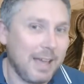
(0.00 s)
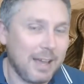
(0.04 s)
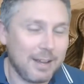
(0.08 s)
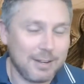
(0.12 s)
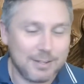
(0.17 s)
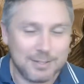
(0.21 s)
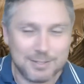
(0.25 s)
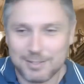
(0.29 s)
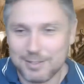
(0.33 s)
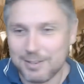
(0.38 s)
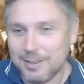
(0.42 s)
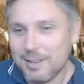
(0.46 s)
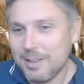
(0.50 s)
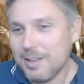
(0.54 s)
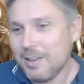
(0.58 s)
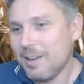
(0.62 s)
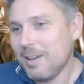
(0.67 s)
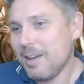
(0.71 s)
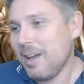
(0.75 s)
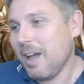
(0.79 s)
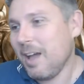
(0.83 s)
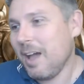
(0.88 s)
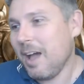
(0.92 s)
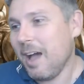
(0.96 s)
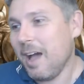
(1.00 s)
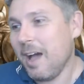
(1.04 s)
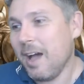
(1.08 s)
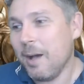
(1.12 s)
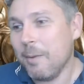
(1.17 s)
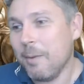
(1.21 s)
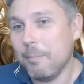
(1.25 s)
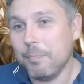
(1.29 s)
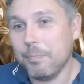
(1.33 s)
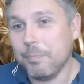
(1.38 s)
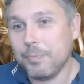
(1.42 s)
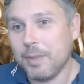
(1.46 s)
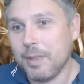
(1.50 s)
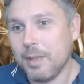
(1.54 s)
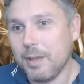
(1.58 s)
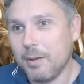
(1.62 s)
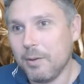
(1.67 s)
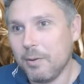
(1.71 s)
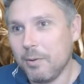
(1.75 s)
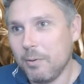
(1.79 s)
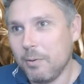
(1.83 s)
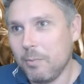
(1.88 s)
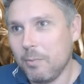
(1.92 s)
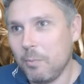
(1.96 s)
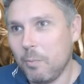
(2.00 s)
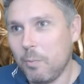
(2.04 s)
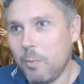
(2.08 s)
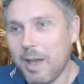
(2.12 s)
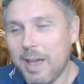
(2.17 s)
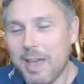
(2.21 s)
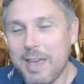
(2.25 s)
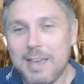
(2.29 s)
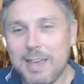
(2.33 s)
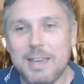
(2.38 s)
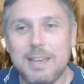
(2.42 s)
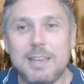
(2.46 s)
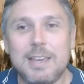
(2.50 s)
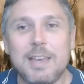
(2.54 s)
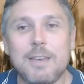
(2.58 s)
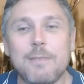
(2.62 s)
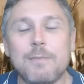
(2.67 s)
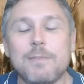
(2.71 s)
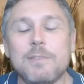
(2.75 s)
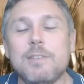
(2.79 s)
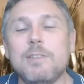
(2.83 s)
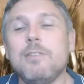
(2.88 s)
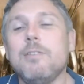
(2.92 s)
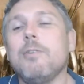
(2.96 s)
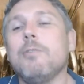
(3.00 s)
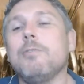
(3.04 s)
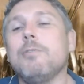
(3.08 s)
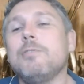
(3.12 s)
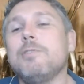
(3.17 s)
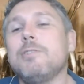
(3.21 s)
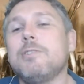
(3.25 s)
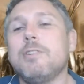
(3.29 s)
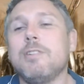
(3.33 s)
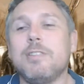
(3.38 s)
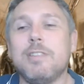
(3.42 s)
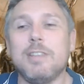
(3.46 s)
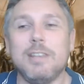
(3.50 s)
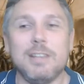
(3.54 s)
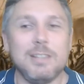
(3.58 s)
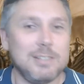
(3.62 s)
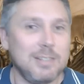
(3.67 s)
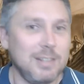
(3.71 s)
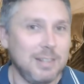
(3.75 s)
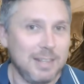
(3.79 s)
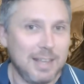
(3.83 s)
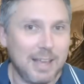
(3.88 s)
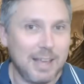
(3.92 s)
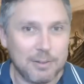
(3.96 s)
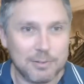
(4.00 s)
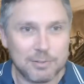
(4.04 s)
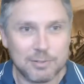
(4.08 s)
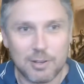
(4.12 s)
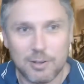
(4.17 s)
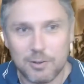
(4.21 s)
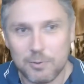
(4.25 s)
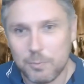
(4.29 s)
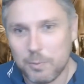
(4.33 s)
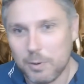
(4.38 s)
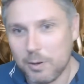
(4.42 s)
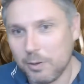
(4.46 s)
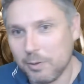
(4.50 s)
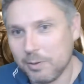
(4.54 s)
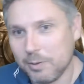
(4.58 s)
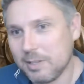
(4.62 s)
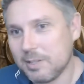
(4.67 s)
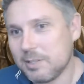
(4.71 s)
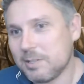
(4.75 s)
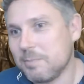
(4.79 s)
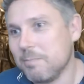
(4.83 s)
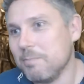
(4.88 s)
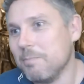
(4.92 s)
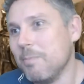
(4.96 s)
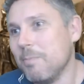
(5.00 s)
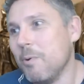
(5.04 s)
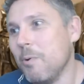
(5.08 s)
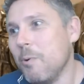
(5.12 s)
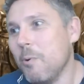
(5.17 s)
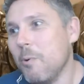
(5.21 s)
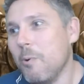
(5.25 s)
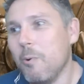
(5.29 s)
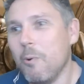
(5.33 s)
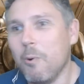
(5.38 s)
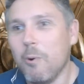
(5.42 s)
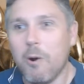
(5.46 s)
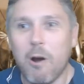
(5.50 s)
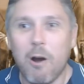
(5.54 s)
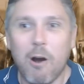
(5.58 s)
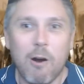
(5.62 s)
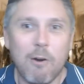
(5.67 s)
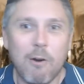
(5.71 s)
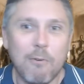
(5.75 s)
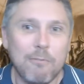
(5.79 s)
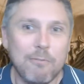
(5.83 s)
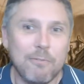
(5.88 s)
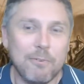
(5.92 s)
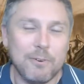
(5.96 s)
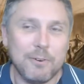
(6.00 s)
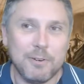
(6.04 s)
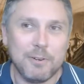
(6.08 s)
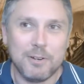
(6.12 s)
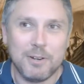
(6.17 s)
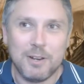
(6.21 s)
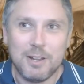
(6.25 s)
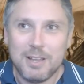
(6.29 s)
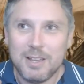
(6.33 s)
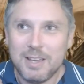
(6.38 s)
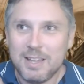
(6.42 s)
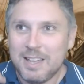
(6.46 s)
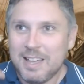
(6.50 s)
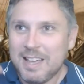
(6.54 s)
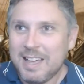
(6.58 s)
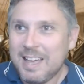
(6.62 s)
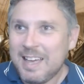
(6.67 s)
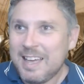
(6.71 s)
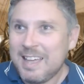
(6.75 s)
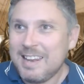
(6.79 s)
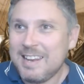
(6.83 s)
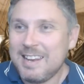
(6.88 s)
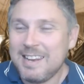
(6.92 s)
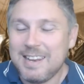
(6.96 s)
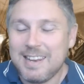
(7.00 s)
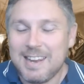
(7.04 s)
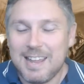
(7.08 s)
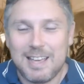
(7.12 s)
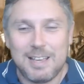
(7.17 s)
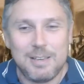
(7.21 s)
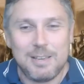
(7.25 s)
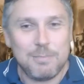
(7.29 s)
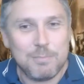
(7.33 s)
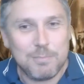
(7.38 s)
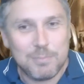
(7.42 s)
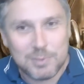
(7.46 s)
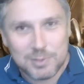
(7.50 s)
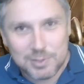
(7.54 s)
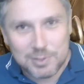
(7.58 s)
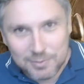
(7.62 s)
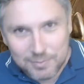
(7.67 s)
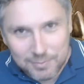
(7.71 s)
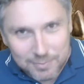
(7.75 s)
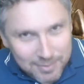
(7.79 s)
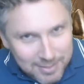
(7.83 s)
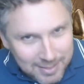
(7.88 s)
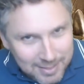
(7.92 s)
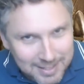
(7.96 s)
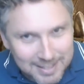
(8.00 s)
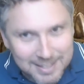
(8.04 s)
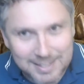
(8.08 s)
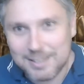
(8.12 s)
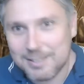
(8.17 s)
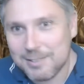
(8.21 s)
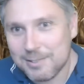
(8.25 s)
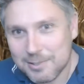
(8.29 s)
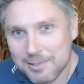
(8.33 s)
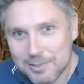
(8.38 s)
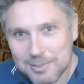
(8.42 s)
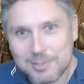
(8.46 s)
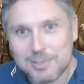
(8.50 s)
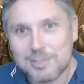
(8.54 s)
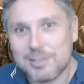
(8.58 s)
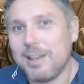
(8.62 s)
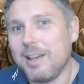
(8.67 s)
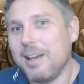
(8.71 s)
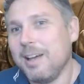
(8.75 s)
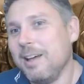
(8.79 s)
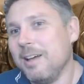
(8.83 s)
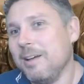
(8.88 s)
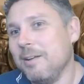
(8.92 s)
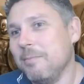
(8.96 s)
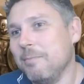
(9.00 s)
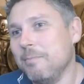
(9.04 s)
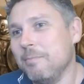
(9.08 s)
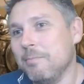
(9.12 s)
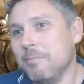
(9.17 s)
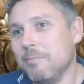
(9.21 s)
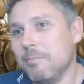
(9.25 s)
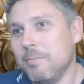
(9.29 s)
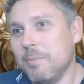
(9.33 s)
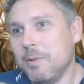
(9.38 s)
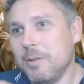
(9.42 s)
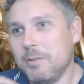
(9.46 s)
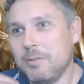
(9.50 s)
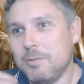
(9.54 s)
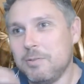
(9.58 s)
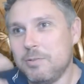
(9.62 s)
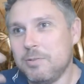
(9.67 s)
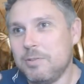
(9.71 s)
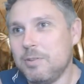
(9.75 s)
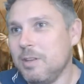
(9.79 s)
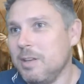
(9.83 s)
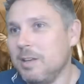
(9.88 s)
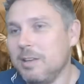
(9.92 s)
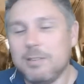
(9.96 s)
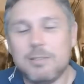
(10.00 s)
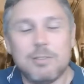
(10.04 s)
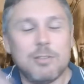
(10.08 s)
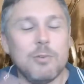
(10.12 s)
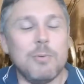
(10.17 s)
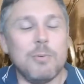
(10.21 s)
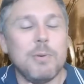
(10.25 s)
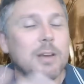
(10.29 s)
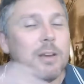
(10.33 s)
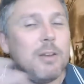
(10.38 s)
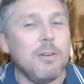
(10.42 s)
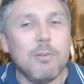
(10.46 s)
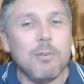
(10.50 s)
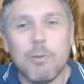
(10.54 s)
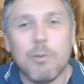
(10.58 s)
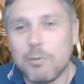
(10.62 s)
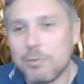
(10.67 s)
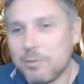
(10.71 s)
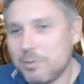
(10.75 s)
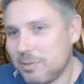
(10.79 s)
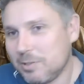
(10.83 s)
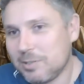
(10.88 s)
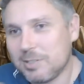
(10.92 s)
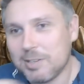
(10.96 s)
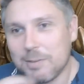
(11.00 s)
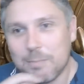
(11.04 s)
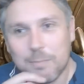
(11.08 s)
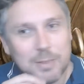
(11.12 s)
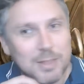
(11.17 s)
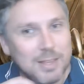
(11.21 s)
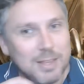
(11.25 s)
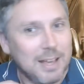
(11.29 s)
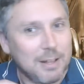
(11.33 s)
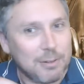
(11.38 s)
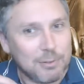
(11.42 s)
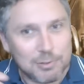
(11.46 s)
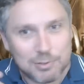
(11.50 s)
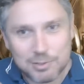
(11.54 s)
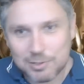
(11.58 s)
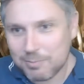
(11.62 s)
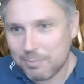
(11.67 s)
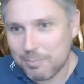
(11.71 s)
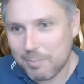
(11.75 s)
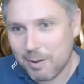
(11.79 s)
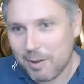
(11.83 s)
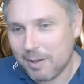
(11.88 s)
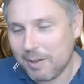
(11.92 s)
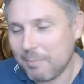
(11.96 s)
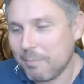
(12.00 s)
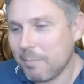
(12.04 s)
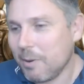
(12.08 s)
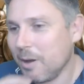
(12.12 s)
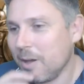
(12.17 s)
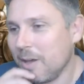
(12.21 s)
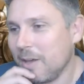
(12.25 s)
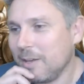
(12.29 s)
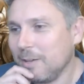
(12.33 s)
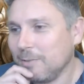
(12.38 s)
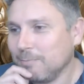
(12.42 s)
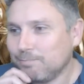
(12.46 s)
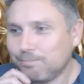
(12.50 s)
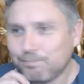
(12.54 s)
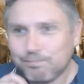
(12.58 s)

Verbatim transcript: action. Um, where he gives nods to things in the outside world, it's more often names of things, um, doing a nod to something else by by